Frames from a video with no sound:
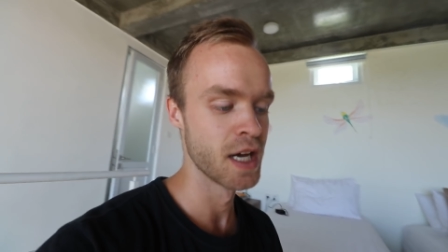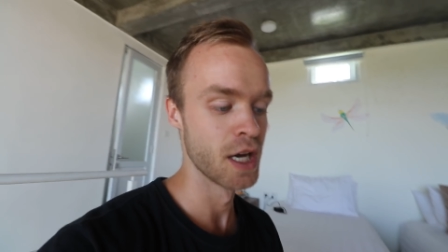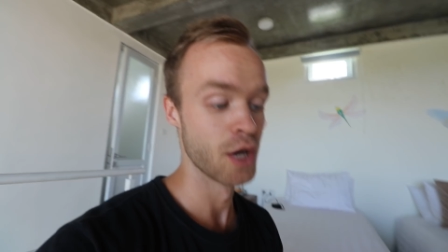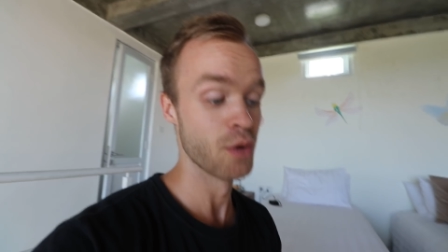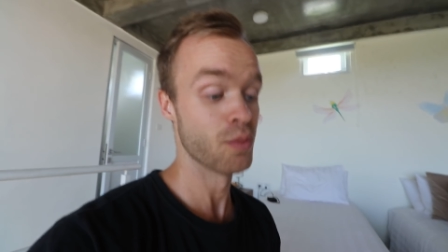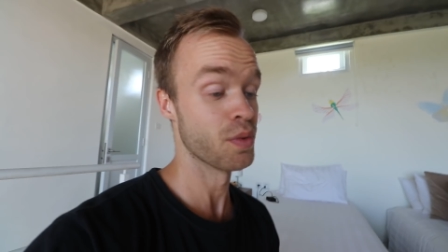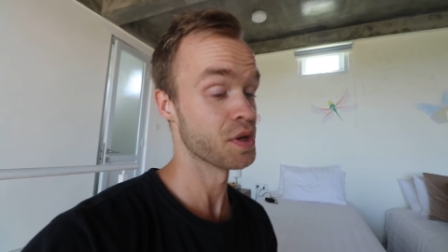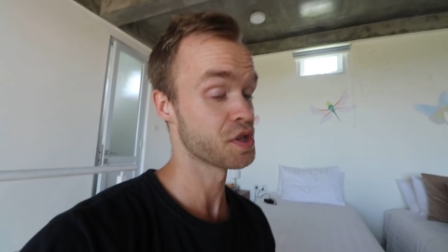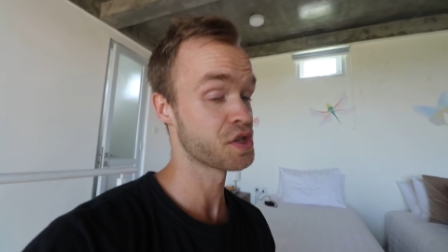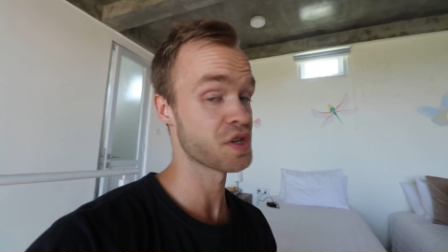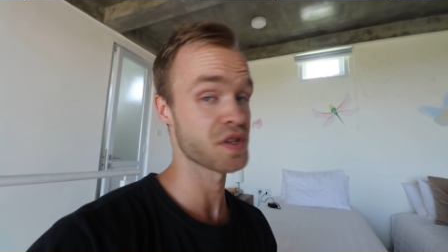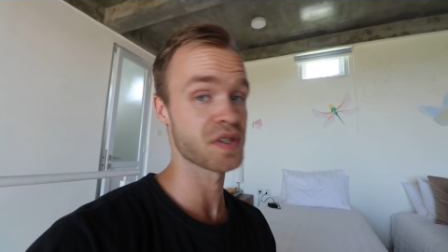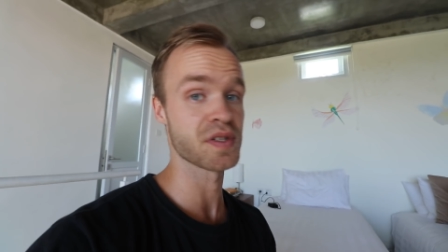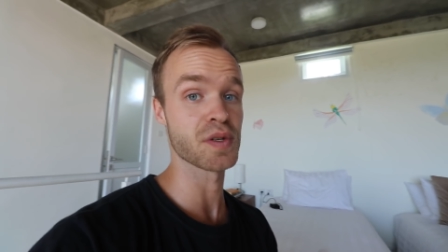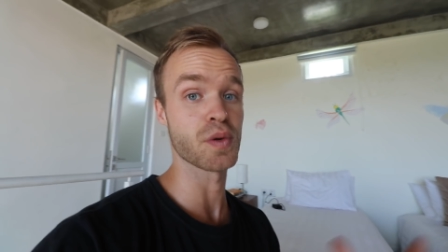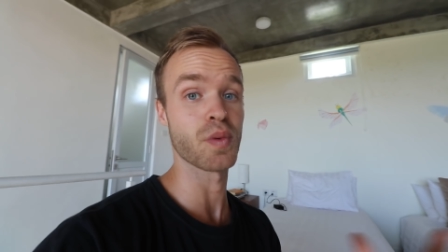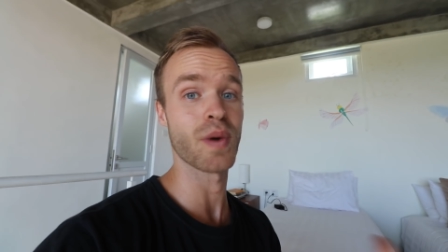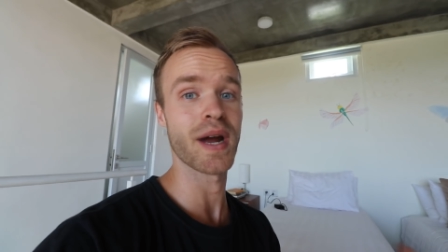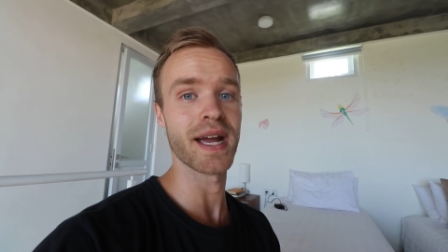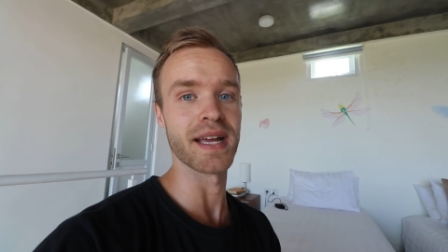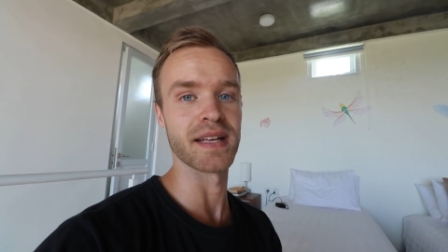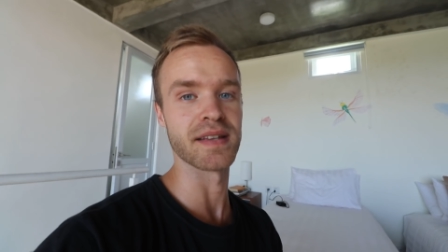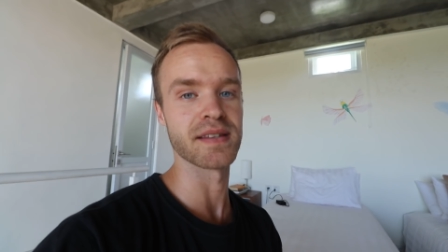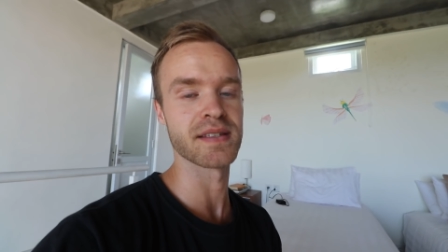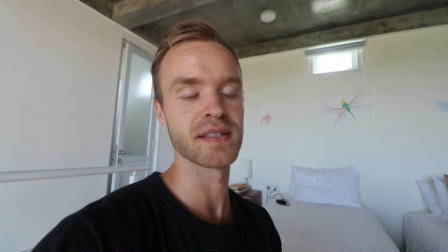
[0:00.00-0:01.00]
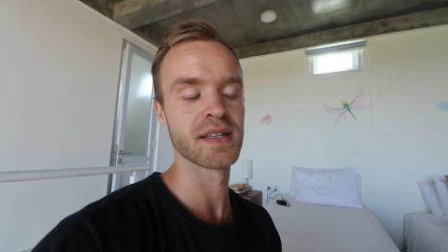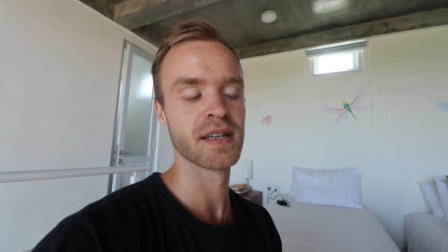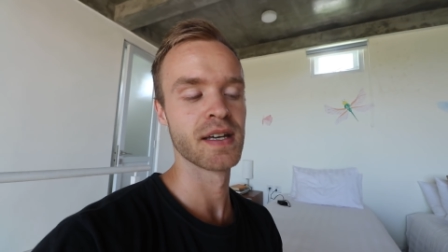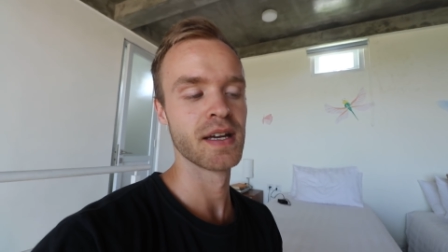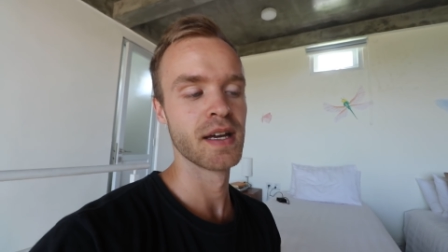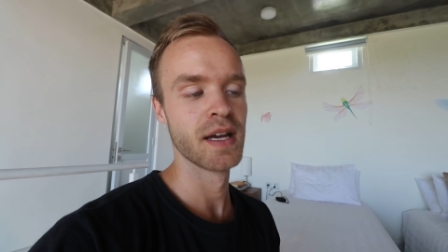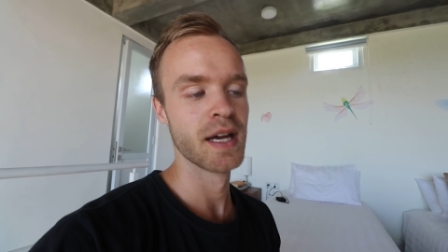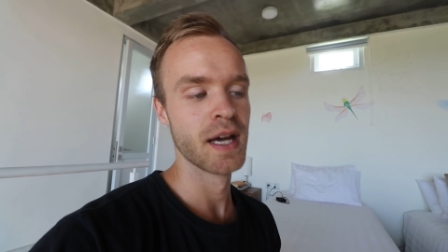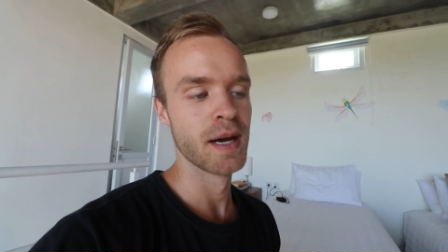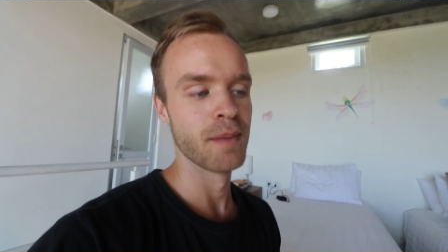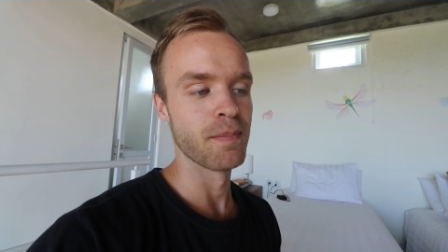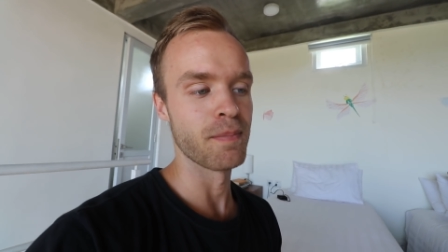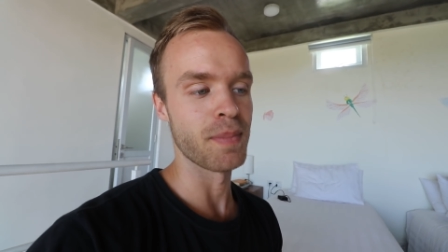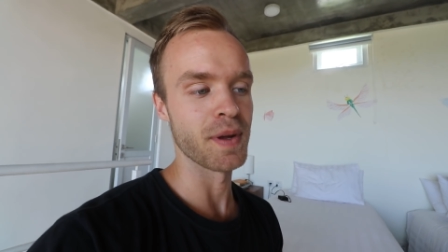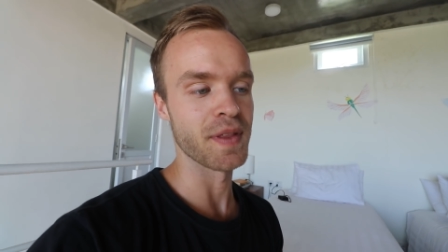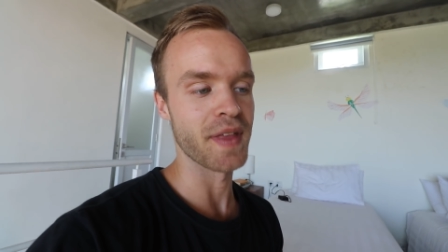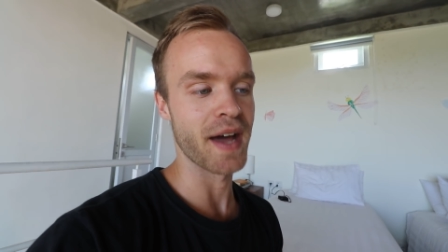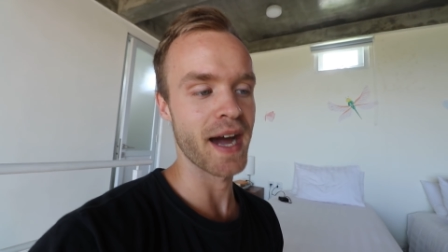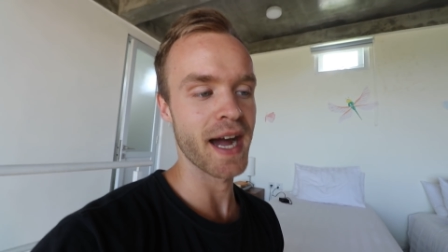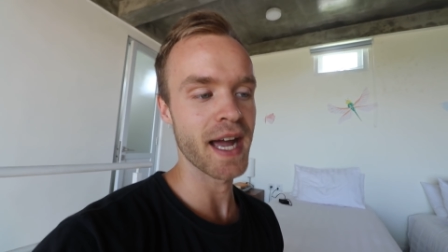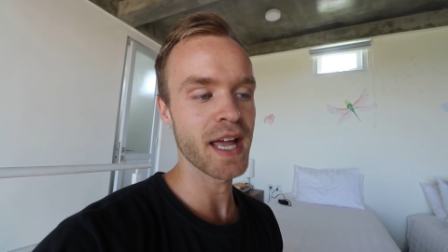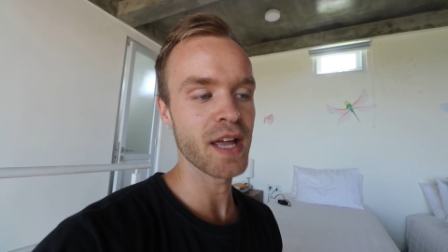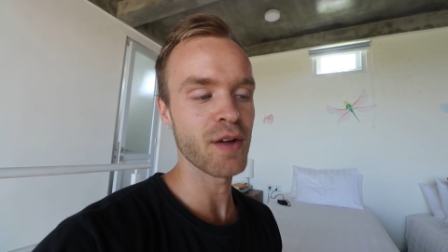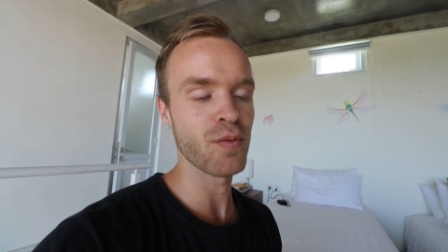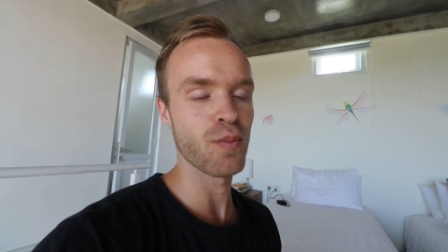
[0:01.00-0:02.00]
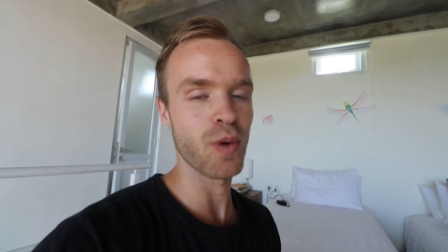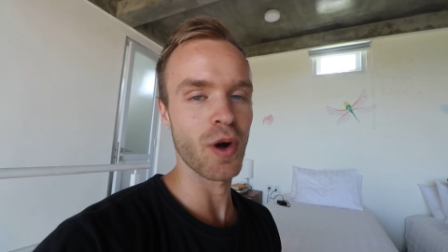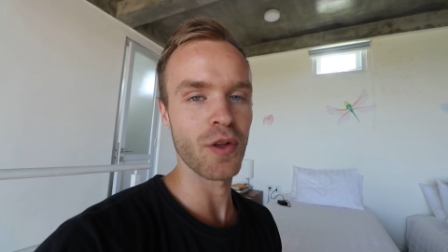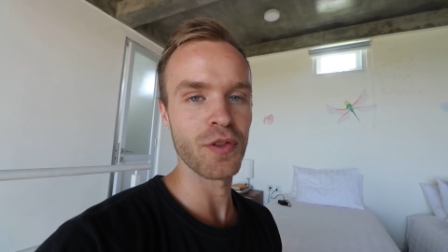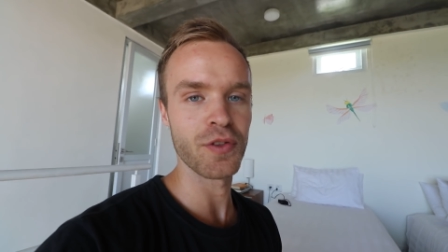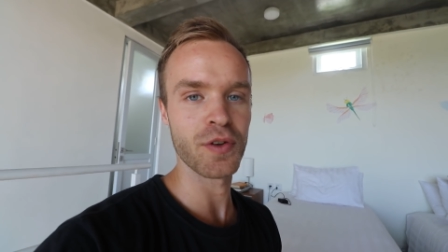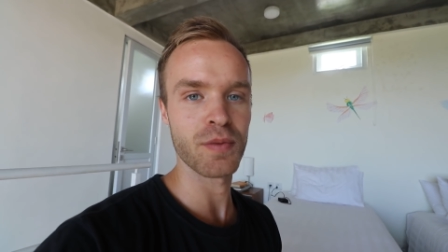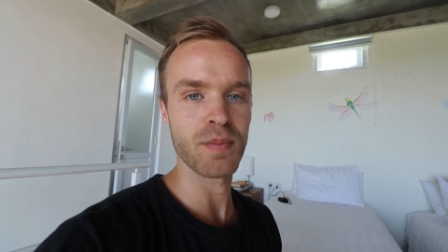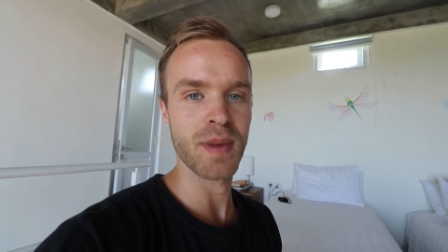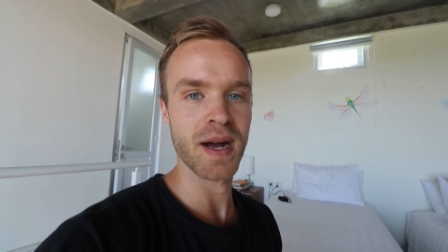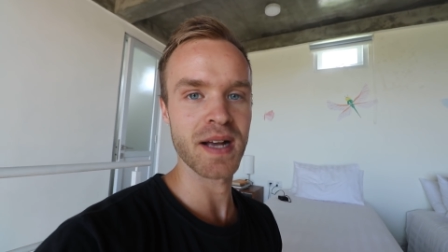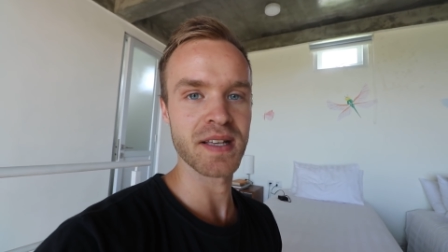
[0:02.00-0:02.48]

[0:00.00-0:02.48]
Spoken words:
which is great. But I wonder